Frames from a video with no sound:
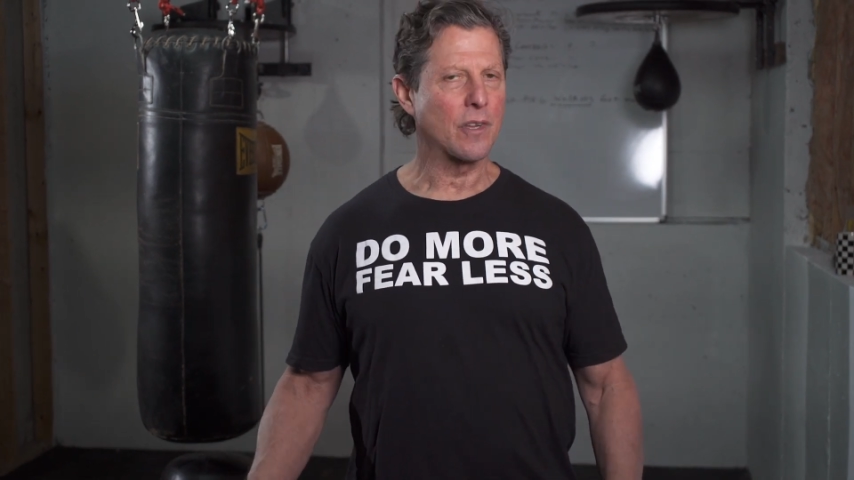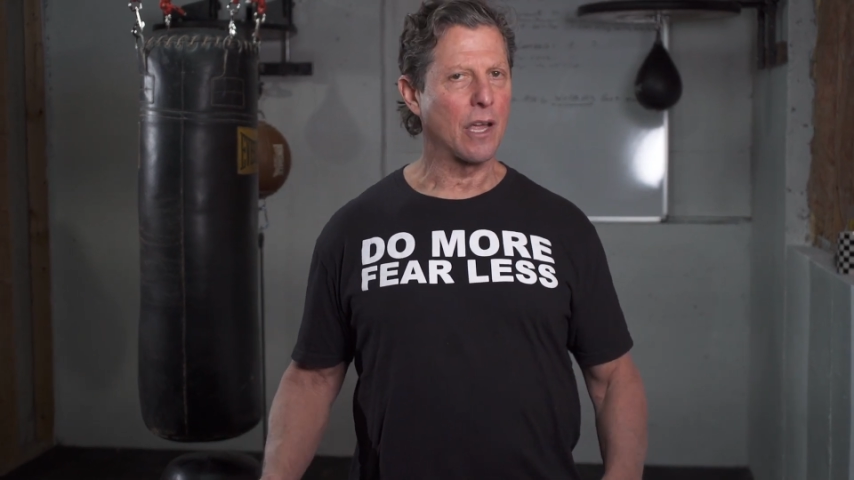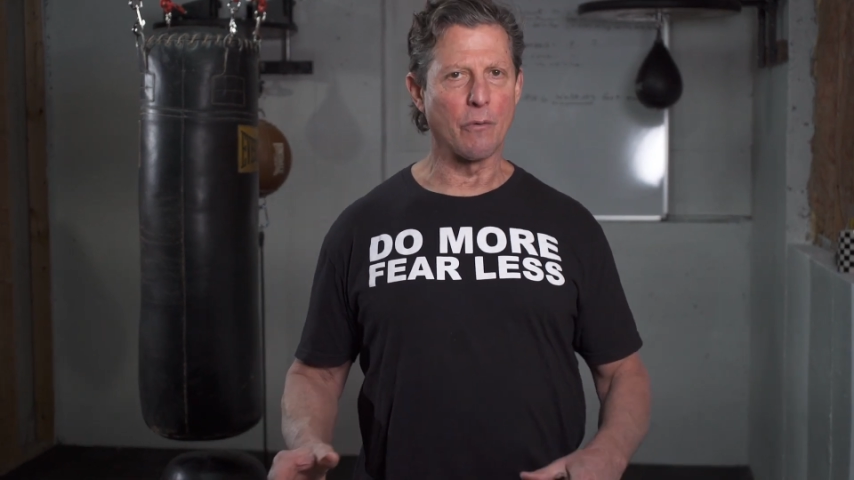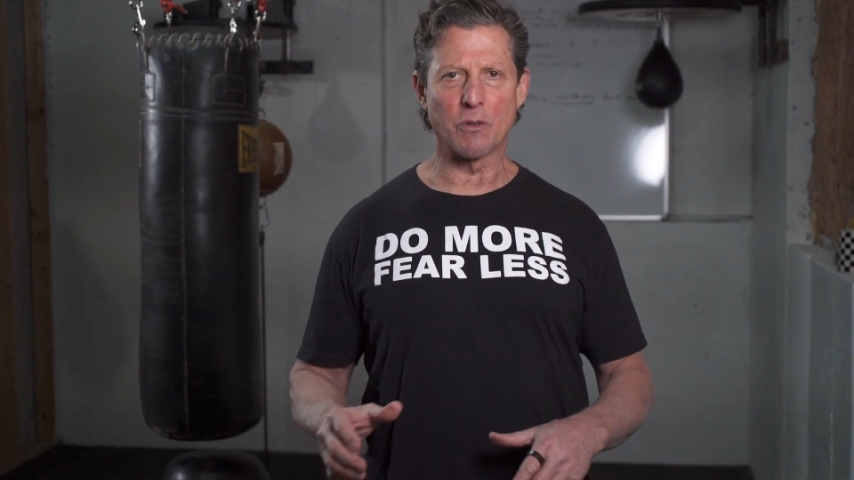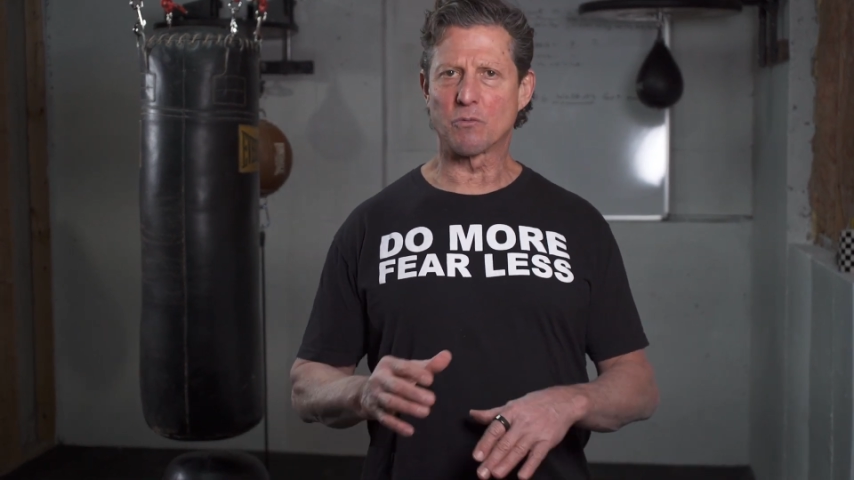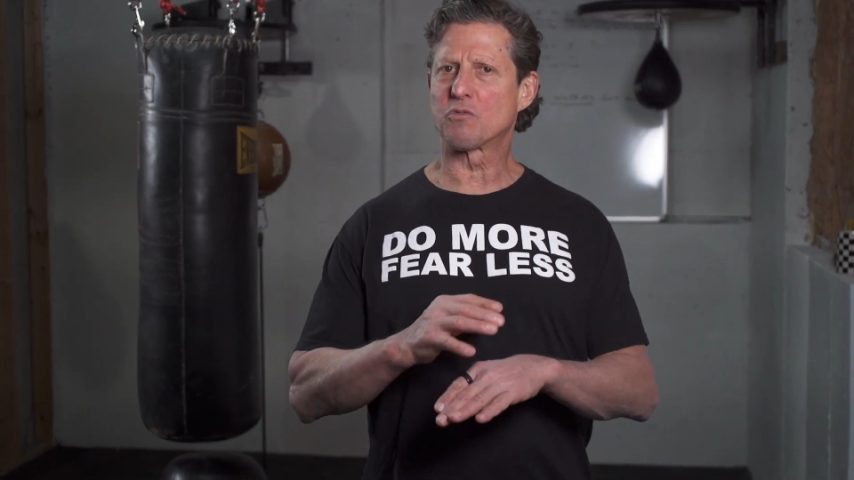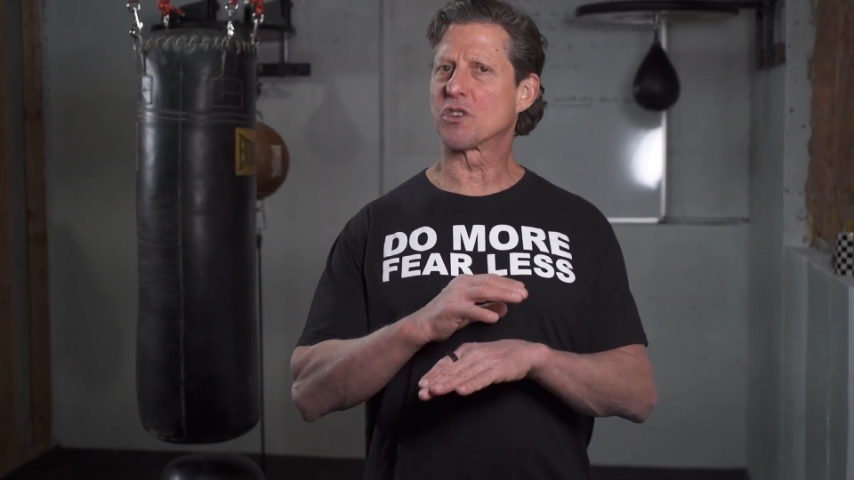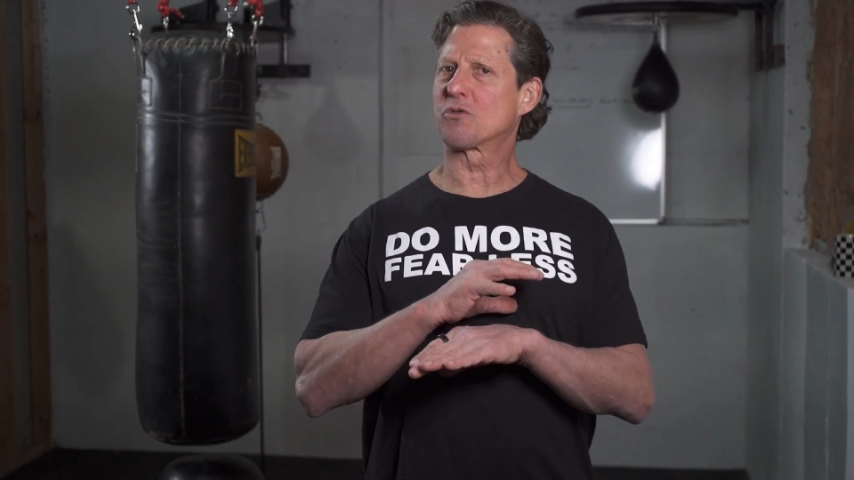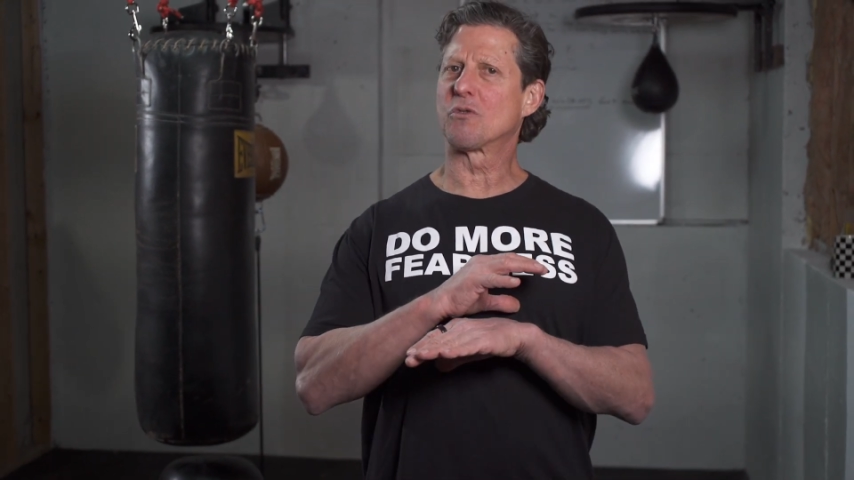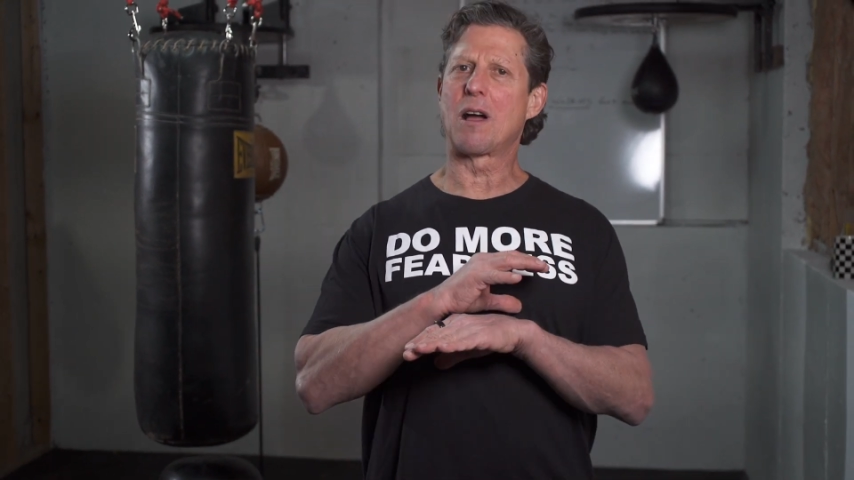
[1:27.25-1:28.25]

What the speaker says: with just